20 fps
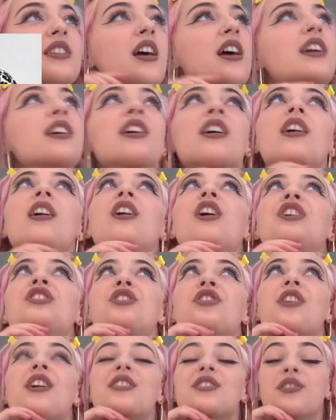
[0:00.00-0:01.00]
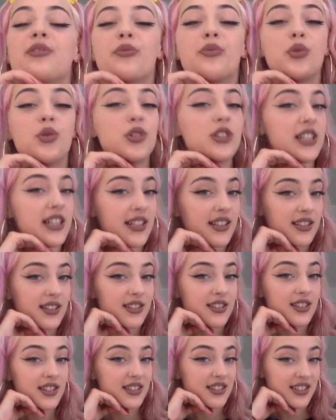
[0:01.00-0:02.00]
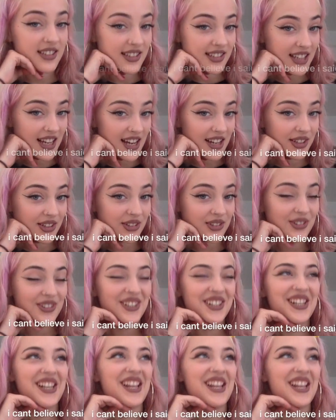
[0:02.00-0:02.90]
like a 2014 sister scandal.